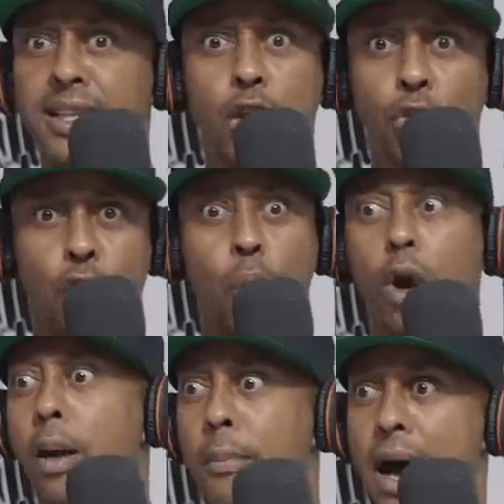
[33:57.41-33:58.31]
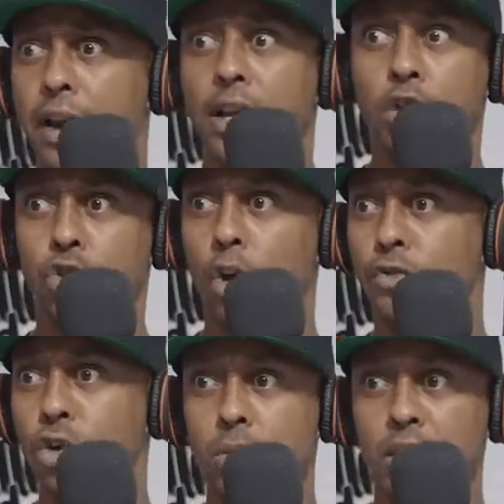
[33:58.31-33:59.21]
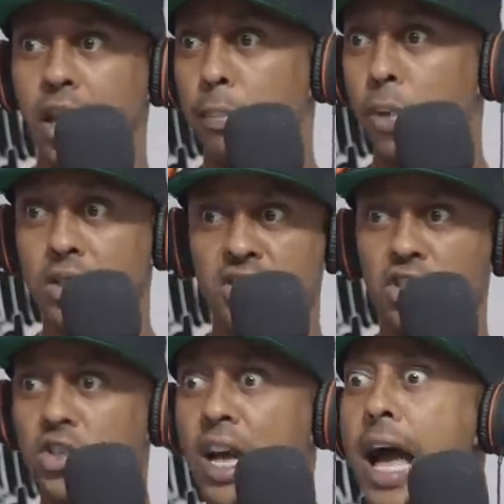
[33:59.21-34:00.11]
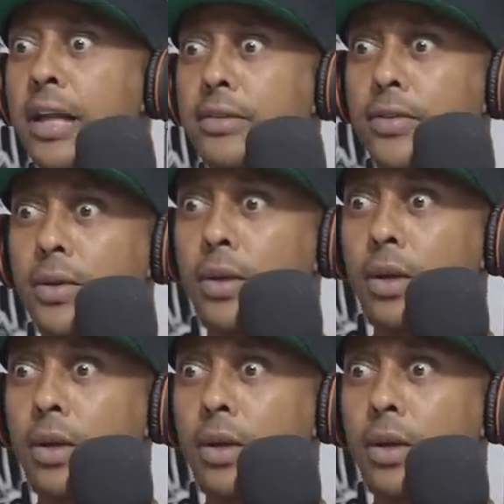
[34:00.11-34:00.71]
deal. Don't worry about it. So if you can get pussy shots,